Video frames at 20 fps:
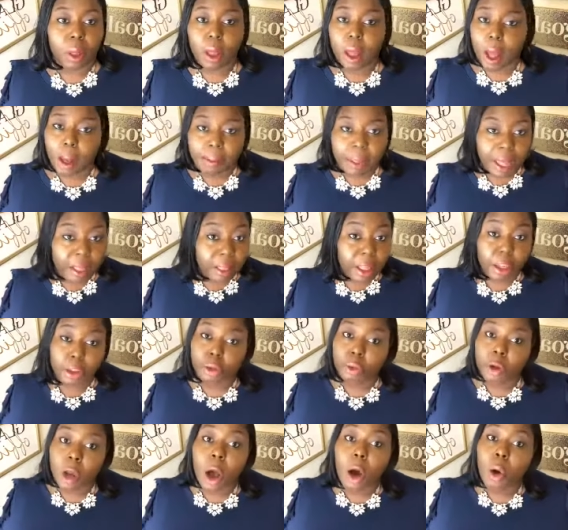I'm not letting
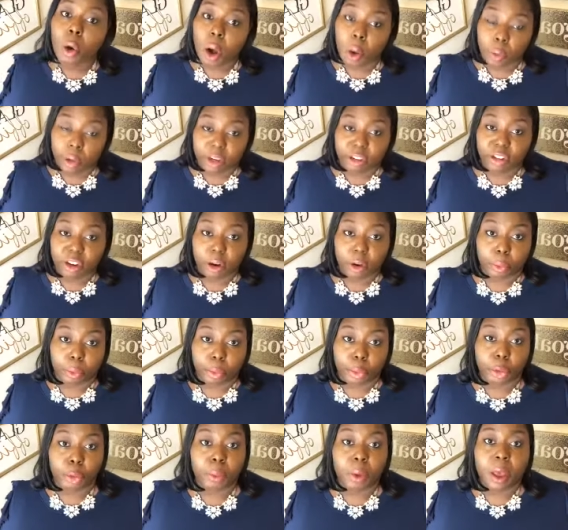you know I want to check a
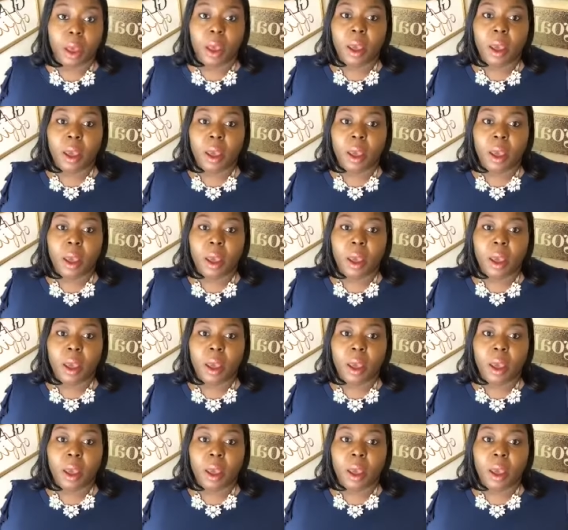room.